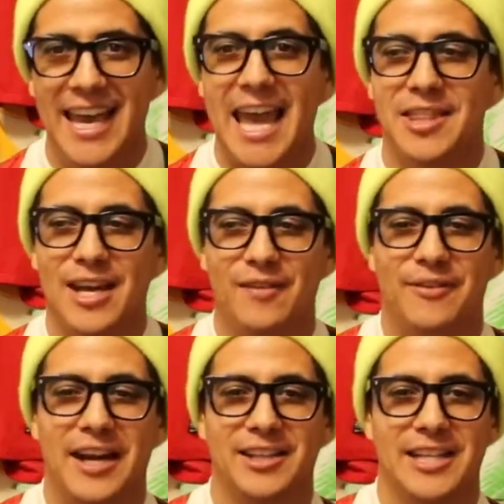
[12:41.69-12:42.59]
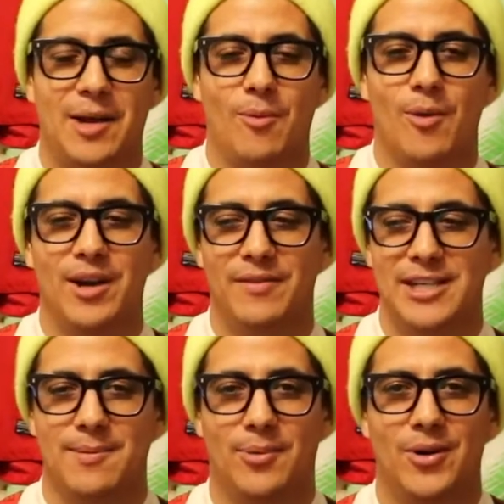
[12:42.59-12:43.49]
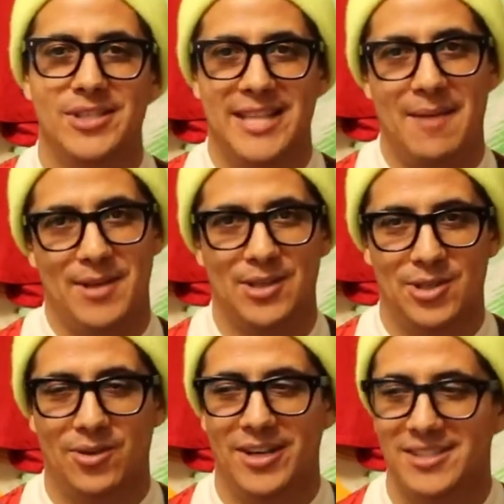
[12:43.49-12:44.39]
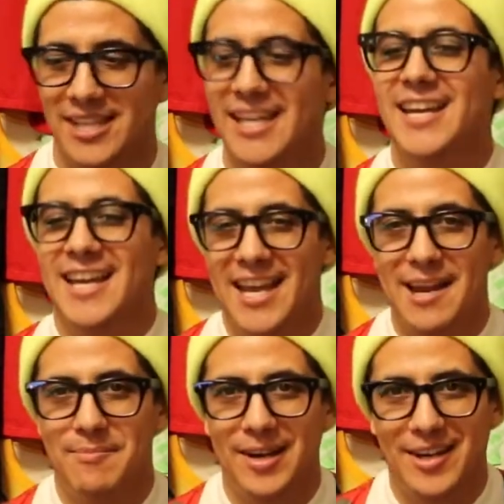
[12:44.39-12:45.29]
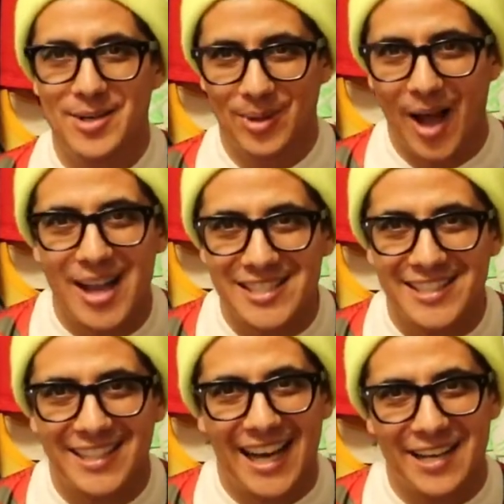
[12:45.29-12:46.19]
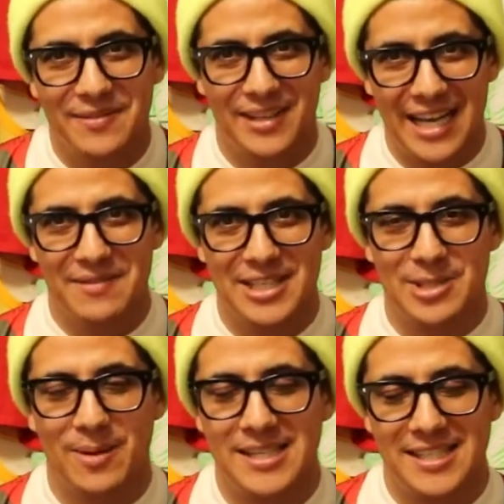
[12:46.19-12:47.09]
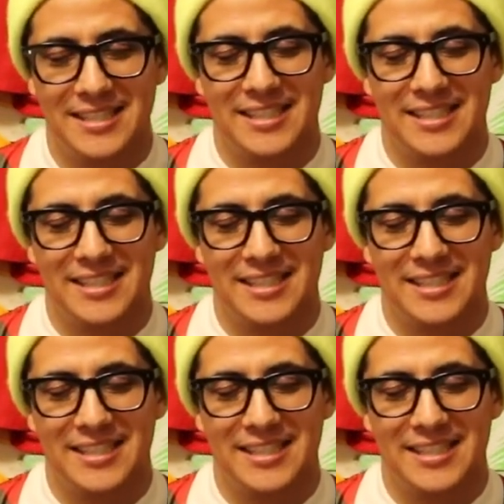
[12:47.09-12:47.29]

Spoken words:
And then I finally, like, one of their supporters tapped me on the shoulder. He goes, hey bud, are you lost? Kind of situation.